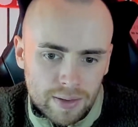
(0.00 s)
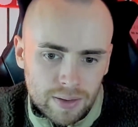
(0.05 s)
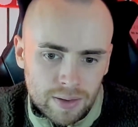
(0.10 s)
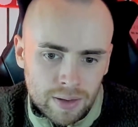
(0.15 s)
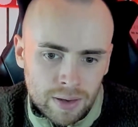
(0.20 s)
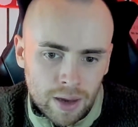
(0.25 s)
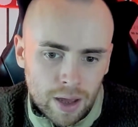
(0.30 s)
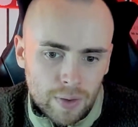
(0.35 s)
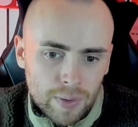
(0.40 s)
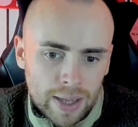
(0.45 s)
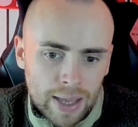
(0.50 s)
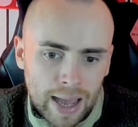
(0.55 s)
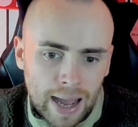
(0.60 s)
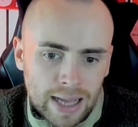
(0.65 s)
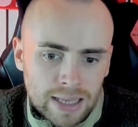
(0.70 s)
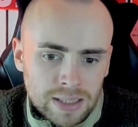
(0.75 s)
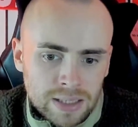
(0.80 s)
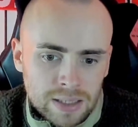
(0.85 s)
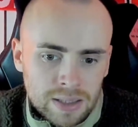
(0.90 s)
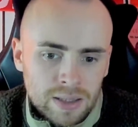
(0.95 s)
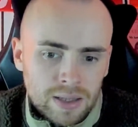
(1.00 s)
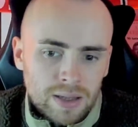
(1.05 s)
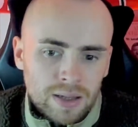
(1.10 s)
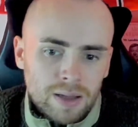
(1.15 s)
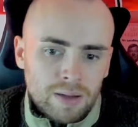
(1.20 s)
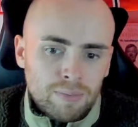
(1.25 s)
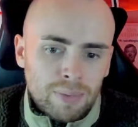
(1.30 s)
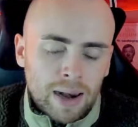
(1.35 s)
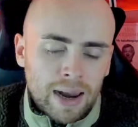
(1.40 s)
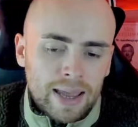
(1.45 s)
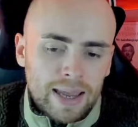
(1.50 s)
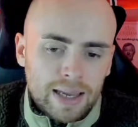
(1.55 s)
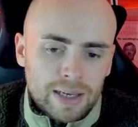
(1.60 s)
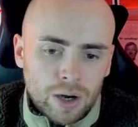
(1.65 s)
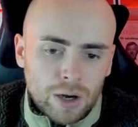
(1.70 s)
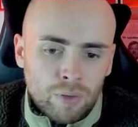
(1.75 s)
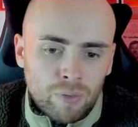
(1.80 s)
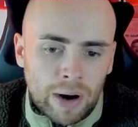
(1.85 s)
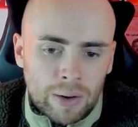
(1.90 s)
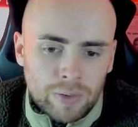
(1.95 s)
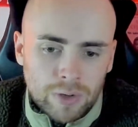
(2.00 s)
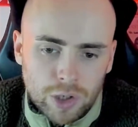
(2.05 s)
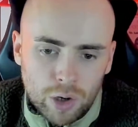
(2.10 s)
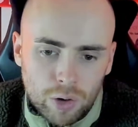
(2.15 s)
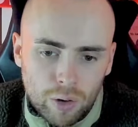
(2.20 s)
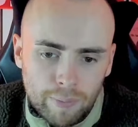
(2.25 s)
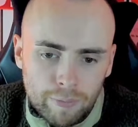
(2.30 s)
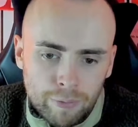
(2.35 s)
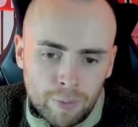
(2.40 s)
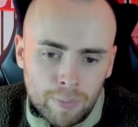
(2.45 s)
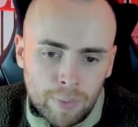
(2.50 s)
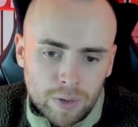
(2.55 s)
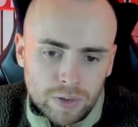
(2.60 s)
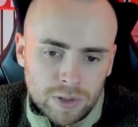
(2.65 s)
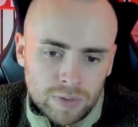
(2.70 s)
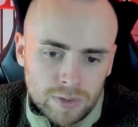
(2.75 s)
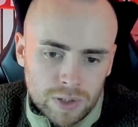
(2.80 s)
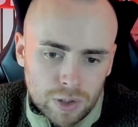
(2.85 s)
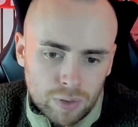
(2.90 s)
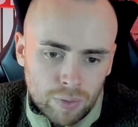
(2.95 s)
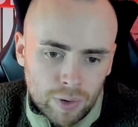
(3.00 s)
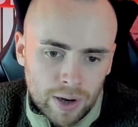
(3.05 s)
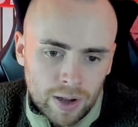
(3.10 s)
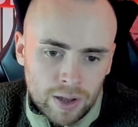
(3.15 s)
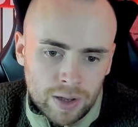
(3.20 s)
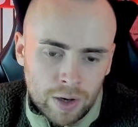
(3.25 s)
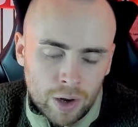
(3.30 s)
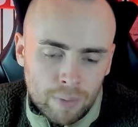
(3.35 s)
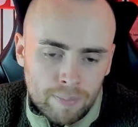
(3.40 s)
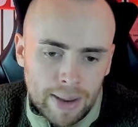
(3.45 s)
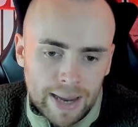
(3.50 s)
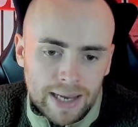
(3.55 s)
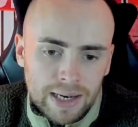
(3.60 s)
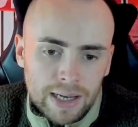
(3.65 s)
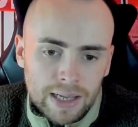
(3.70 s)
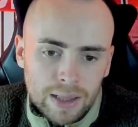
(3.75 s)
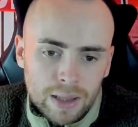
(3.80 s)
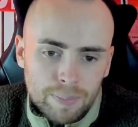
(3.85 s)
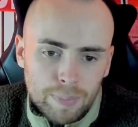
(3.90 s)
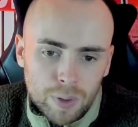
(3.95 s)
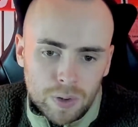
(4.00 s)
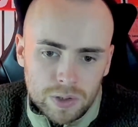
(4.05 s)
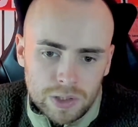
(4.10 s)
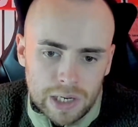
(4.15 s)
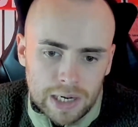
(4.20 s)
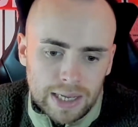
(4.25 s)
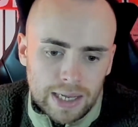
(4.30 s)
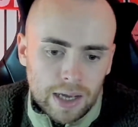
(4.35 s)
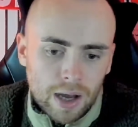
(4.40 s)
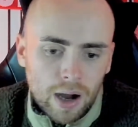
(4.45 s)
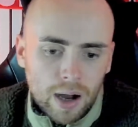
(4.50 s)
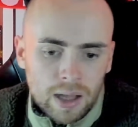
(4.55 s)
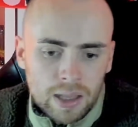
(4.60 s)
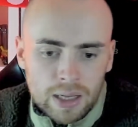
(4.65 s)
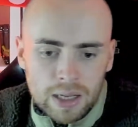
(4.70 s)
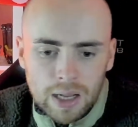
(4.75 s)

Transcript: You know, he has played around Europe for most of his career, you know, mainly in the Bundesliga.